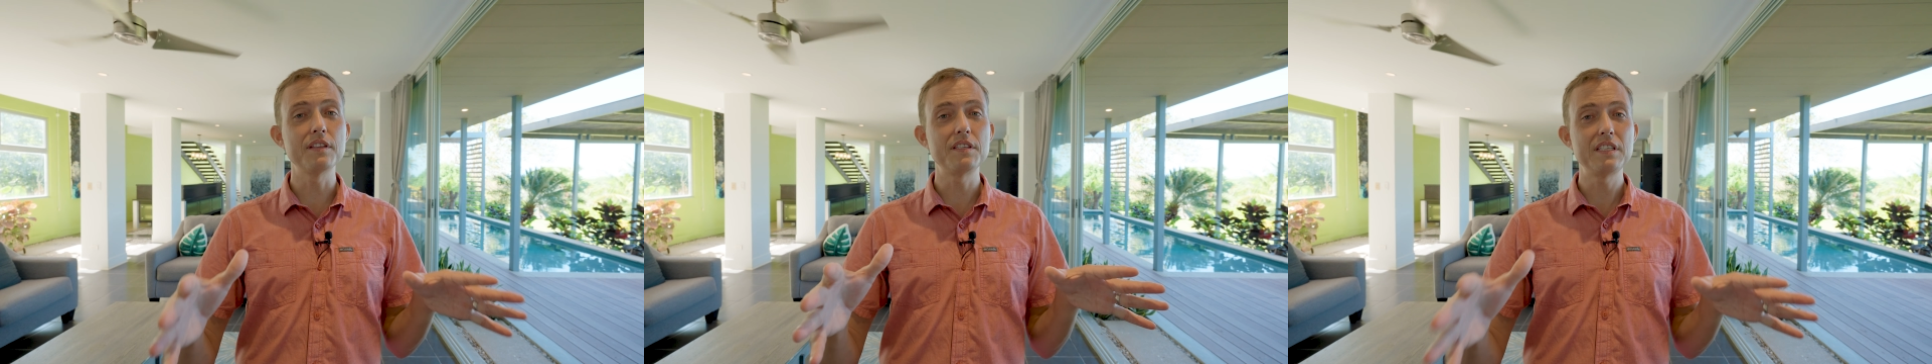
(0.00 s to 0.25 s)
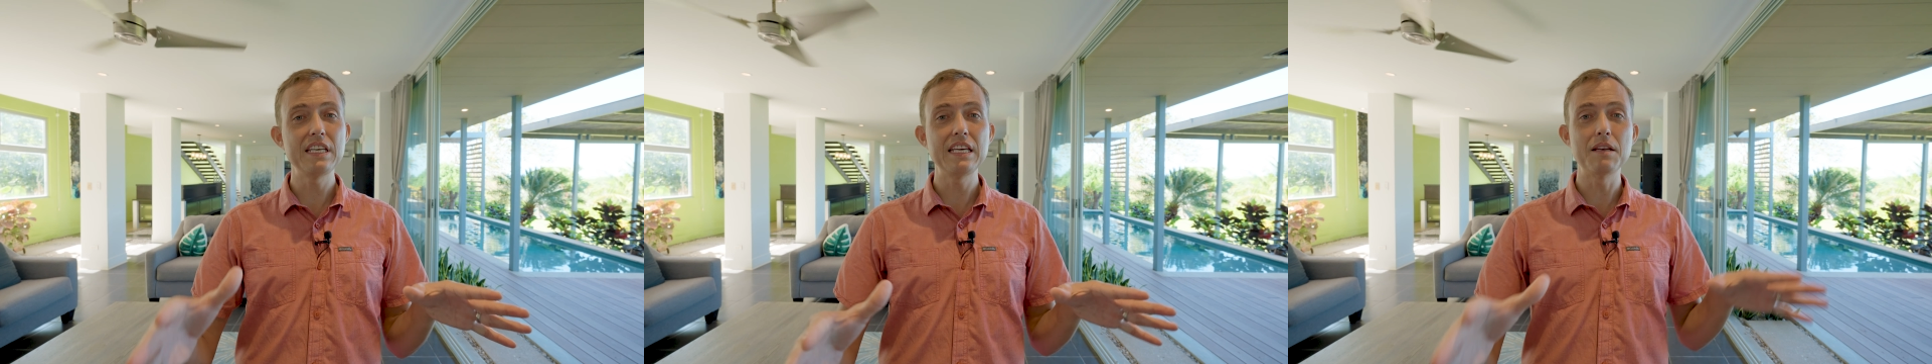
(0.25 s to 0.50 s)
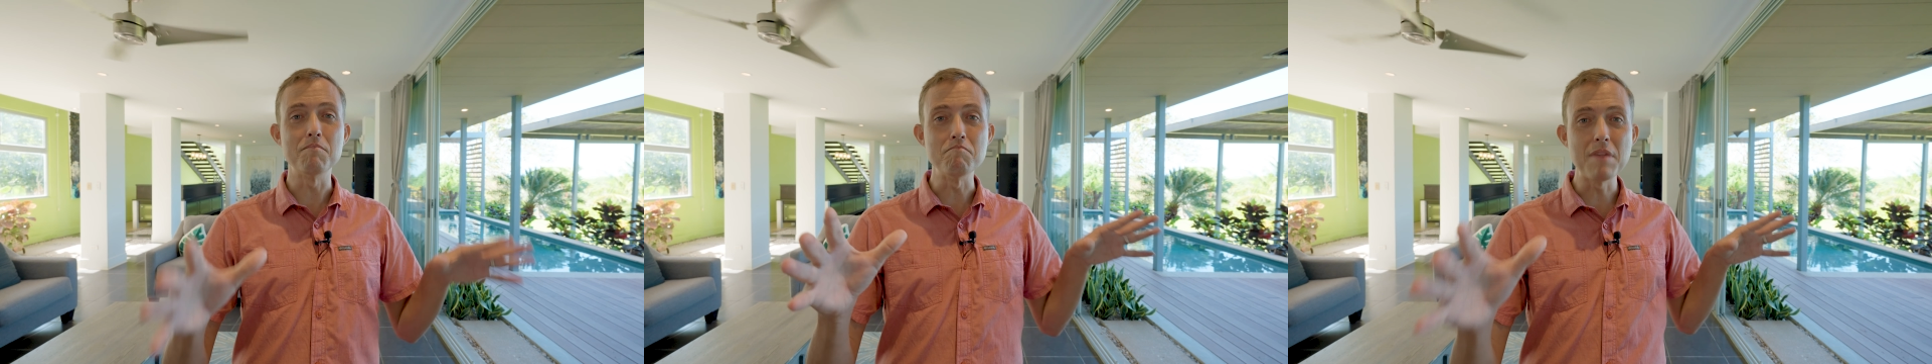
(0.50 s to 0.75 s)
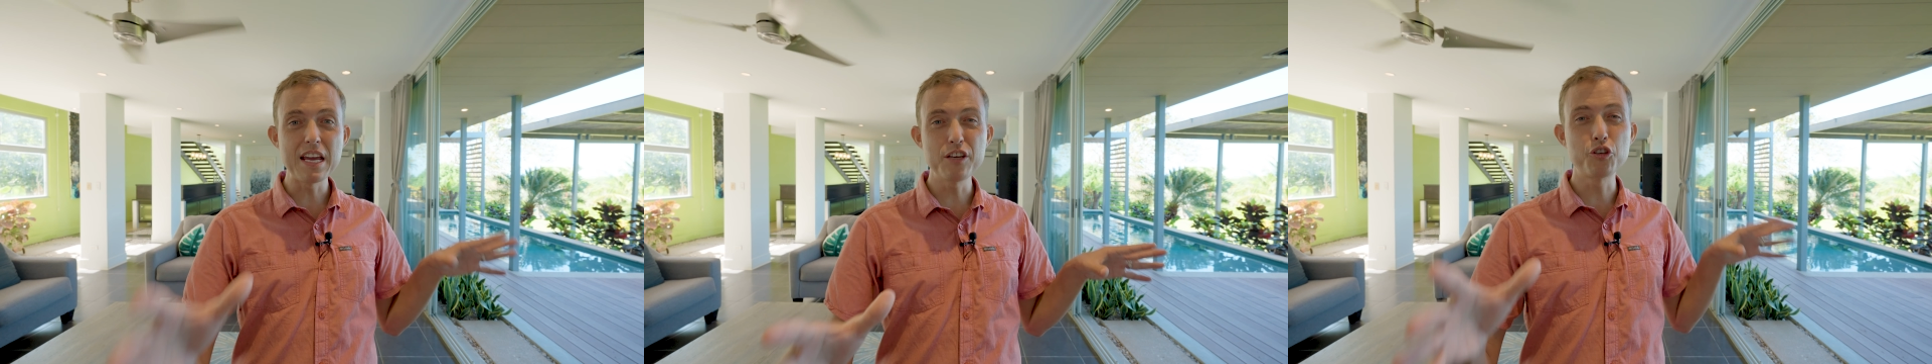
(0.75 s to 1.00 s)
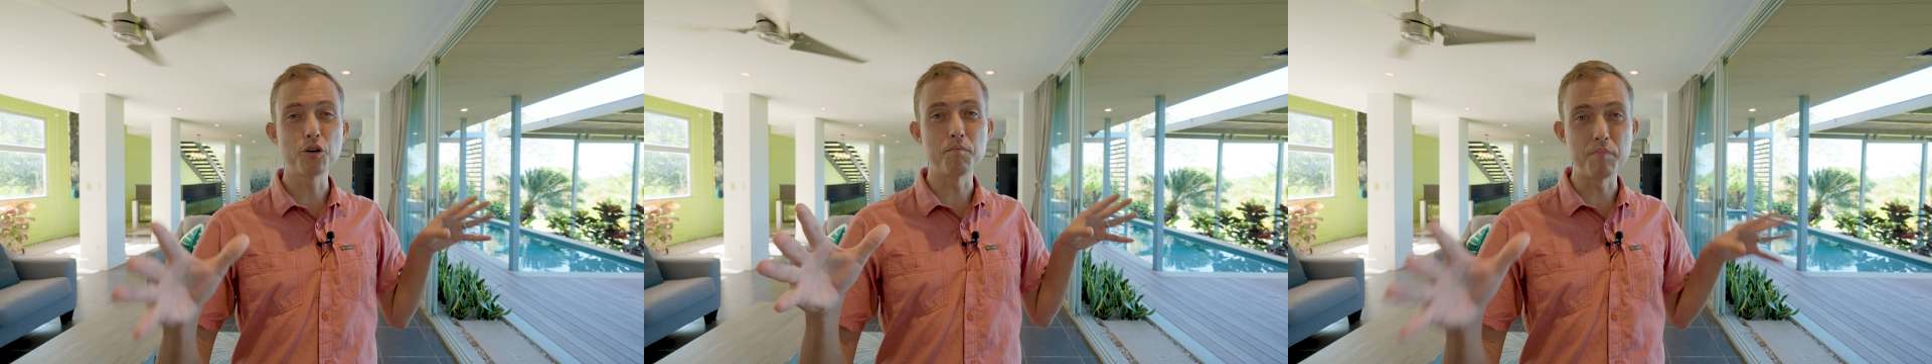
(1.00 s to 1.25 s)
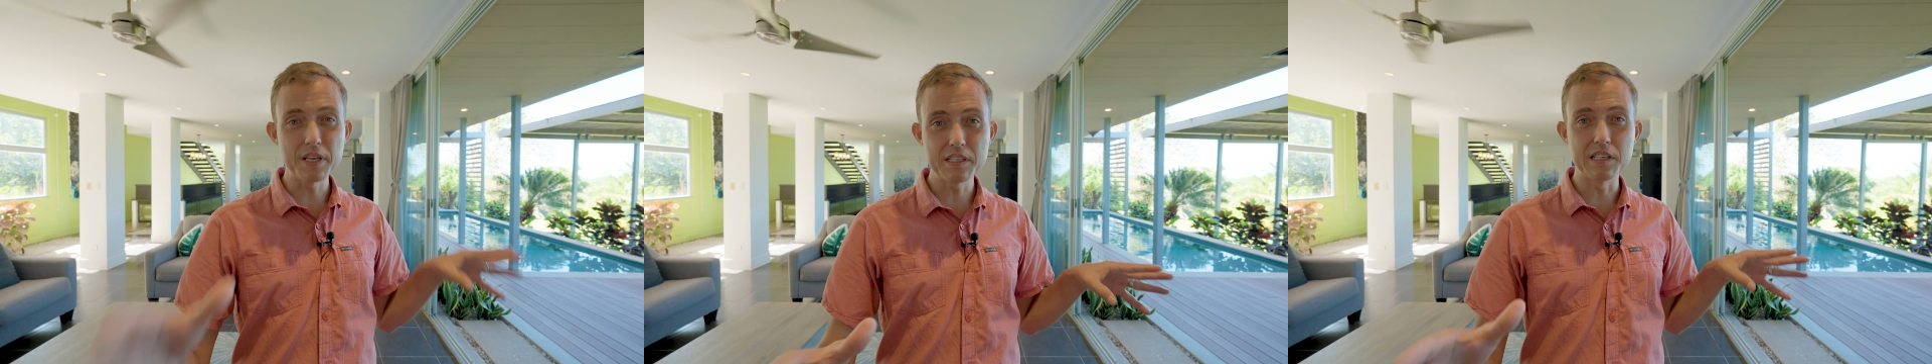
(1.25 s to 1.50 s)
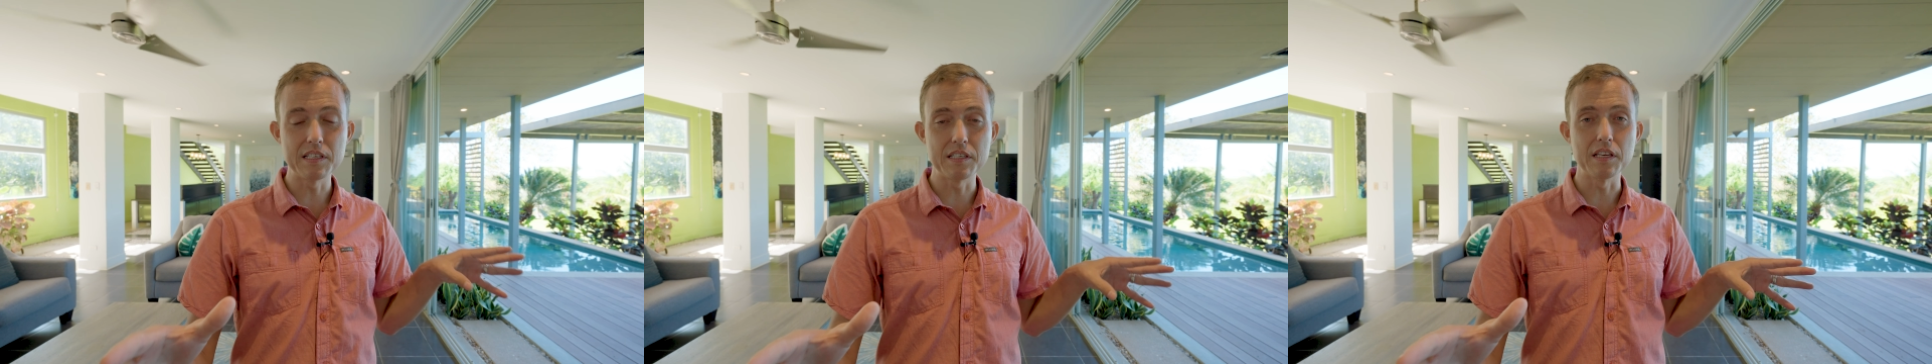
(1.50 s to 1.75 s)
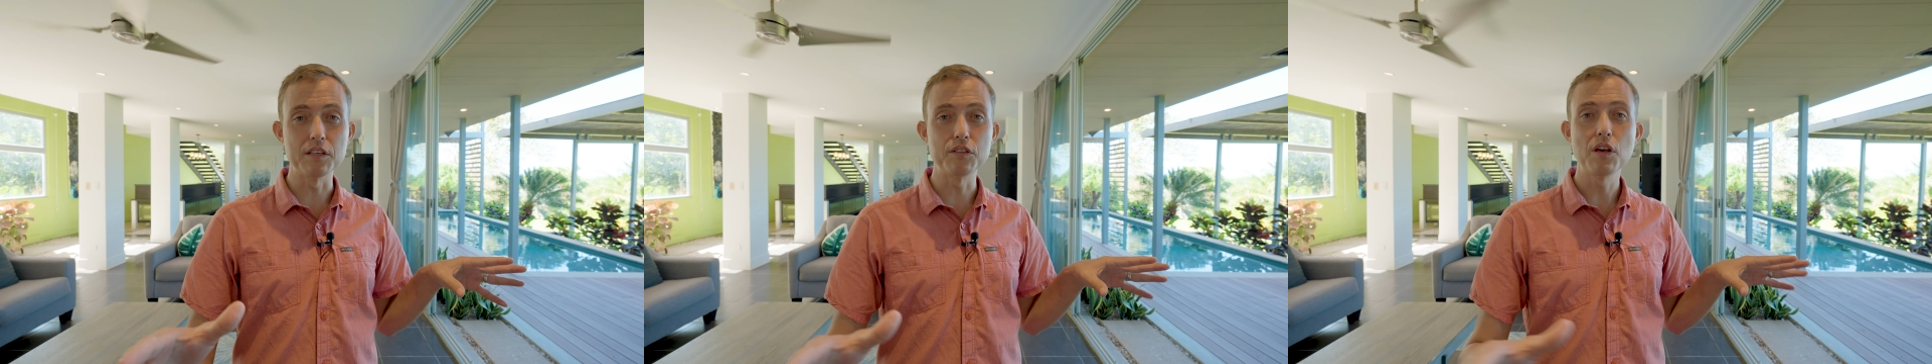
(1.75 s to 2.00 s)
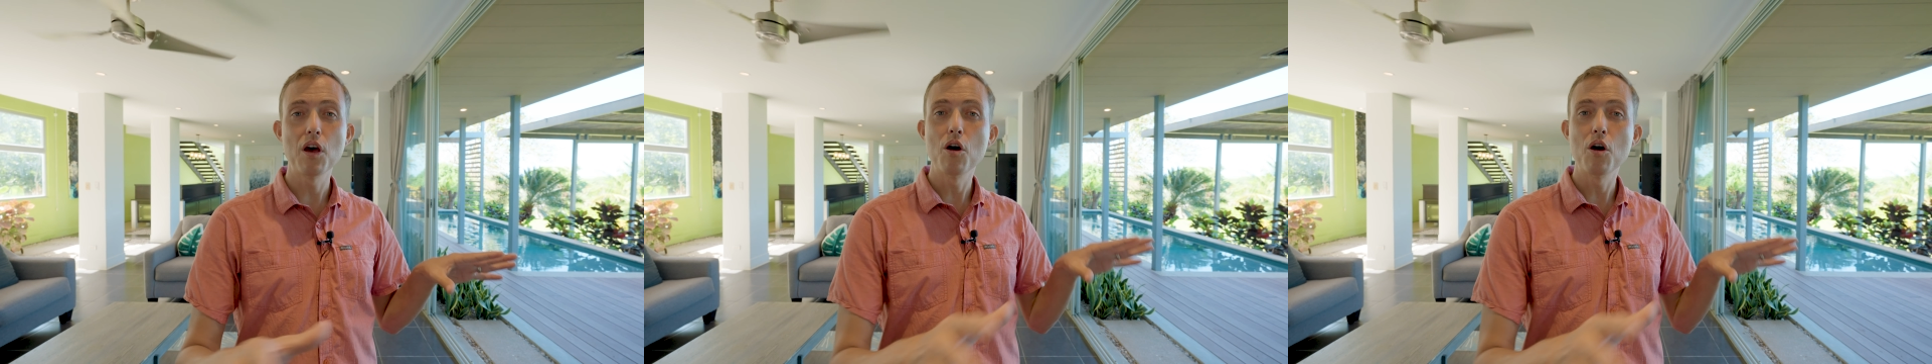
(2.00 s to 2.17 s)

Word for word: seen major businesses